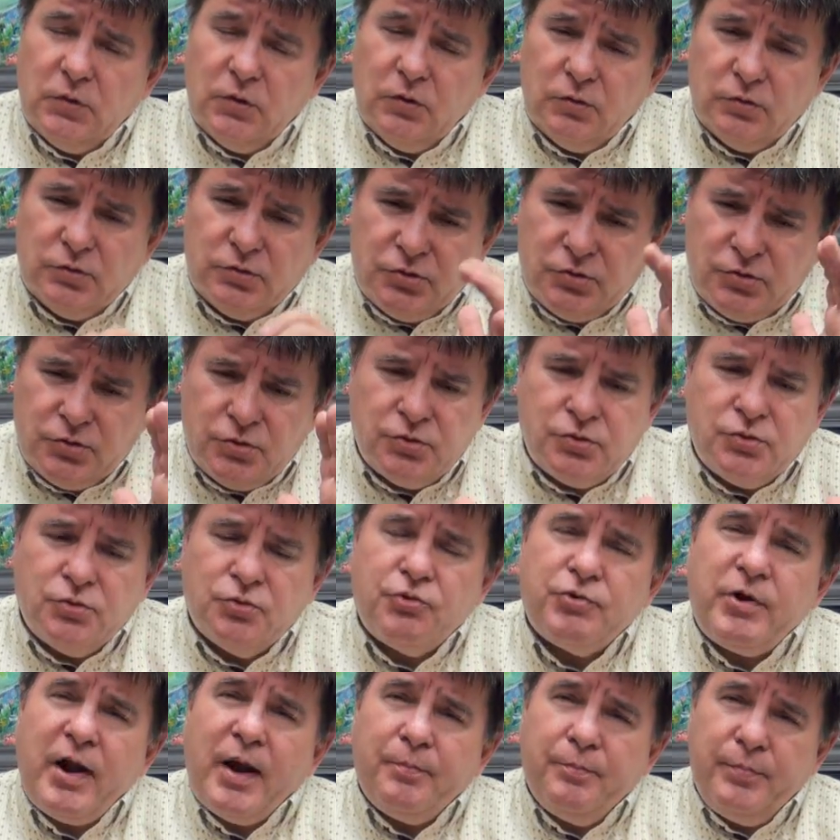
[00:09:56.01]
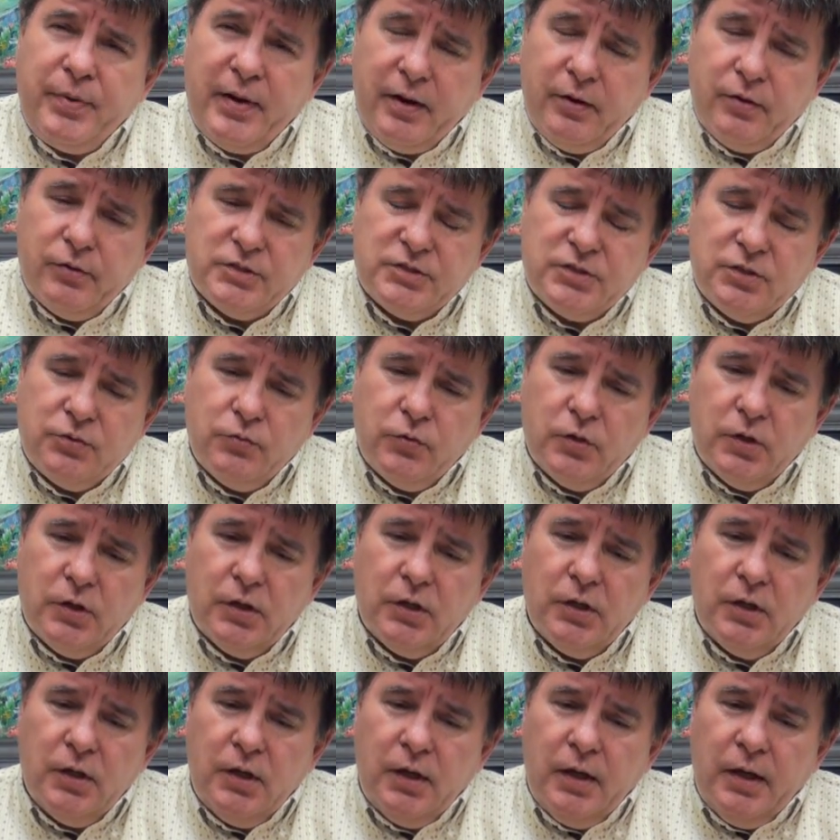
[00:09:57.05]
or to, to grab power, as it were.
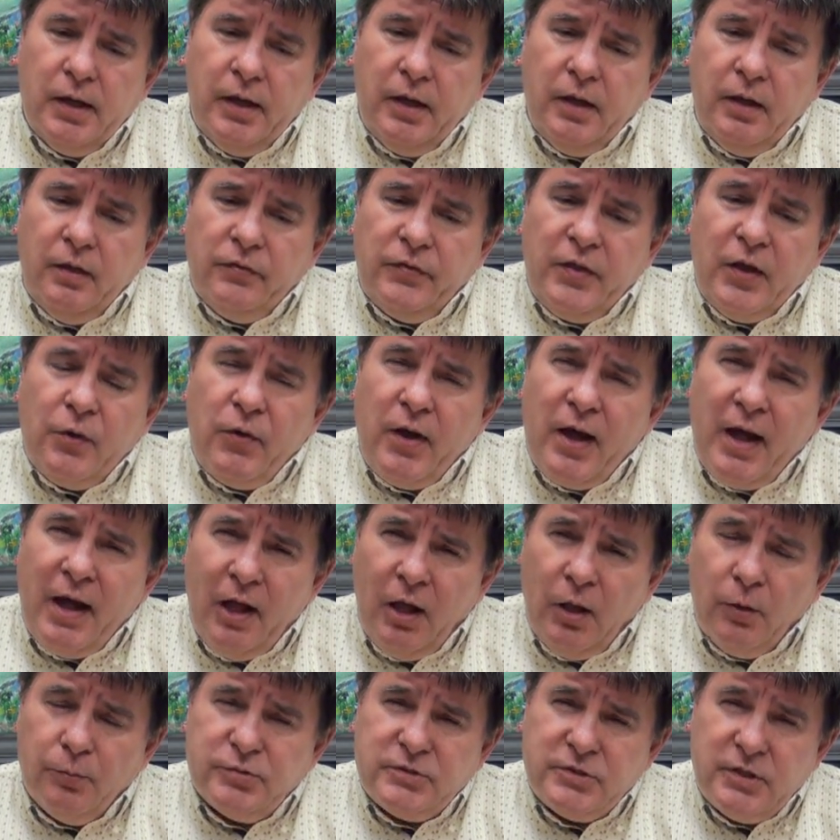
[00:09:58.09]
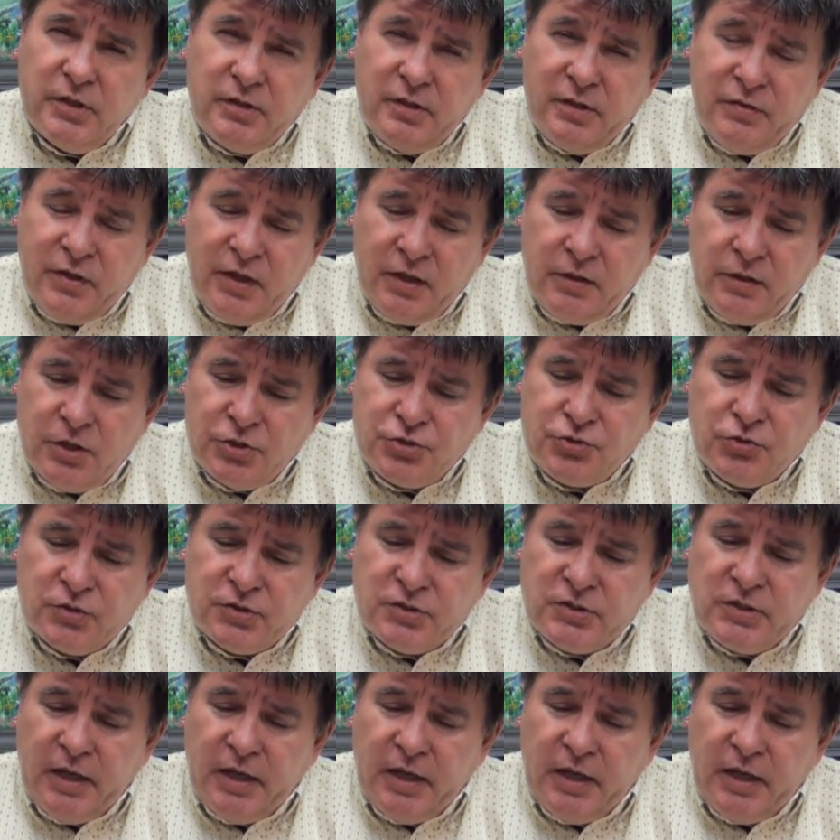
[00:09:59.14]
They were helped in the initial